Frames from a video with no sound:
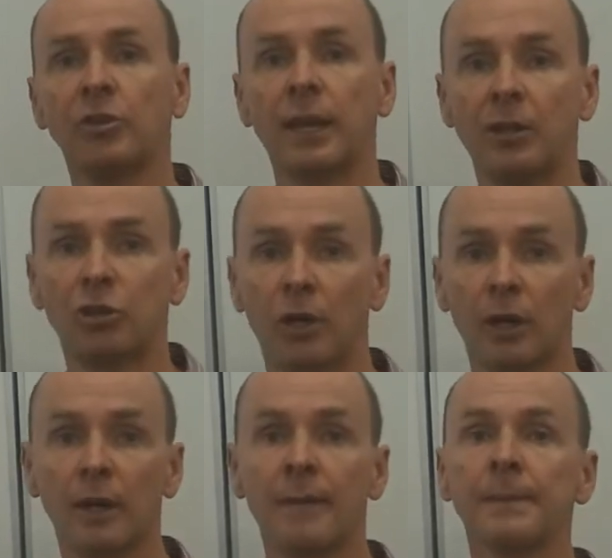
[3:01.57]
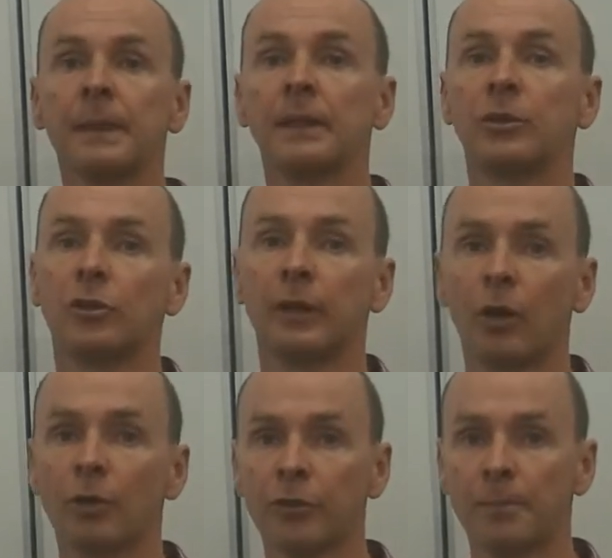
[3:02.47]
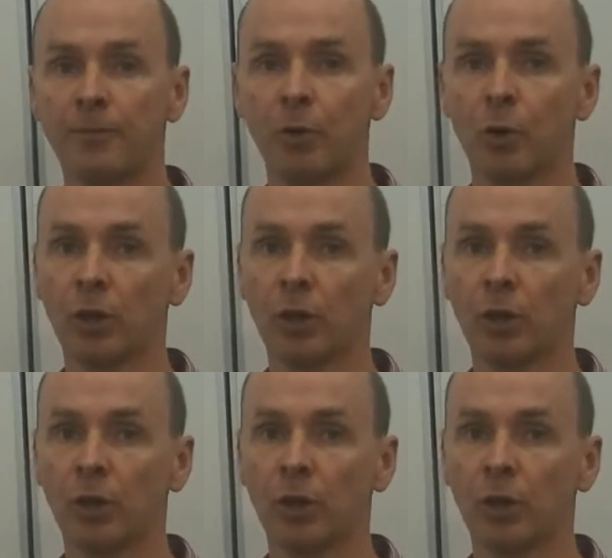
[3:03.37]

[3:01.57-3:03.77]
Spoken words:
t-shirt literally costs them $4,